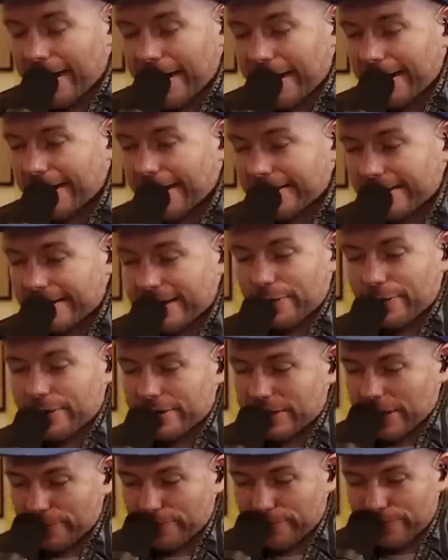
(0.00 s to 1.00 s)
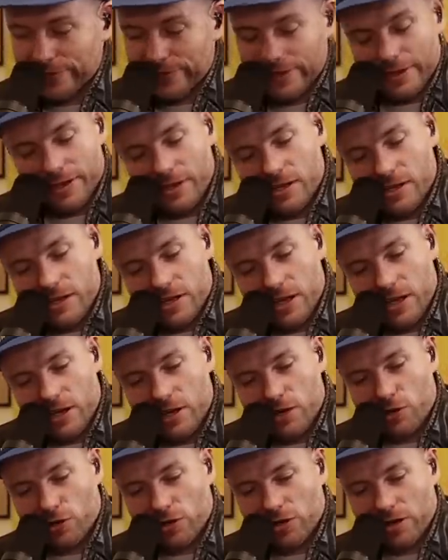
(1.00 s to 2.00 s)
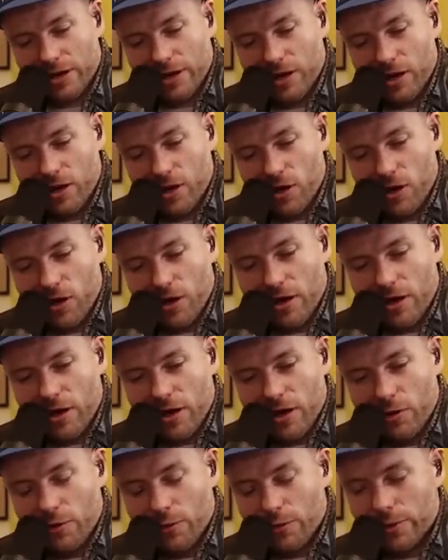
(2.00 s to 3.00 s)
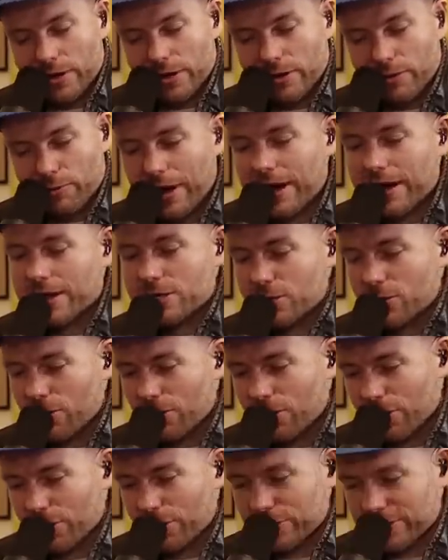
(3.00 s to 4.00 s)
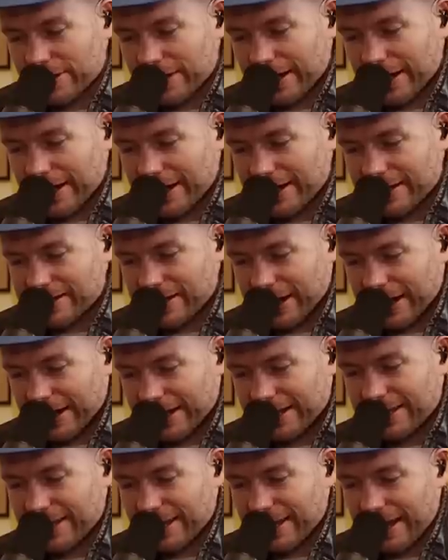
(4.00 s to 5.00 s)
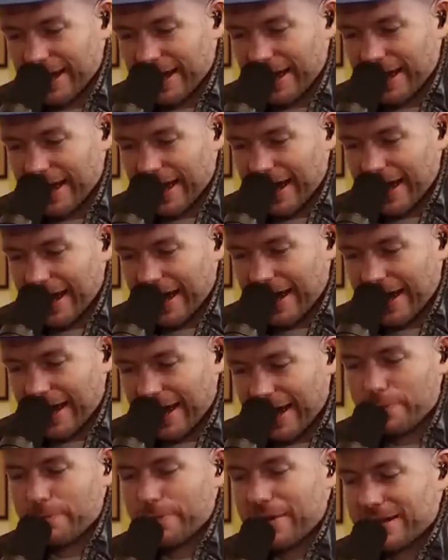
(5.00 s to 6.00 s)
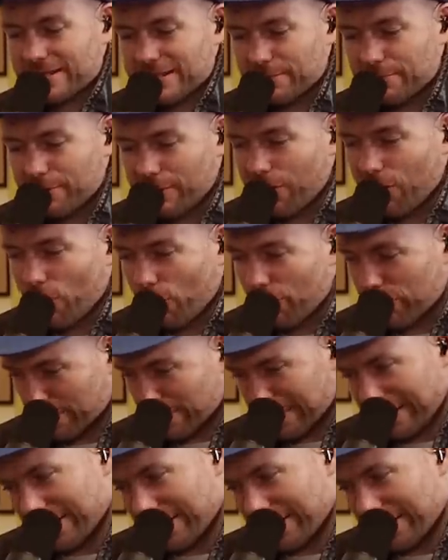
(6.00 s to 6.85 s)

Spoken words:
And I tell you one thing. Look, riding your own cousin is like hand passing the ball over the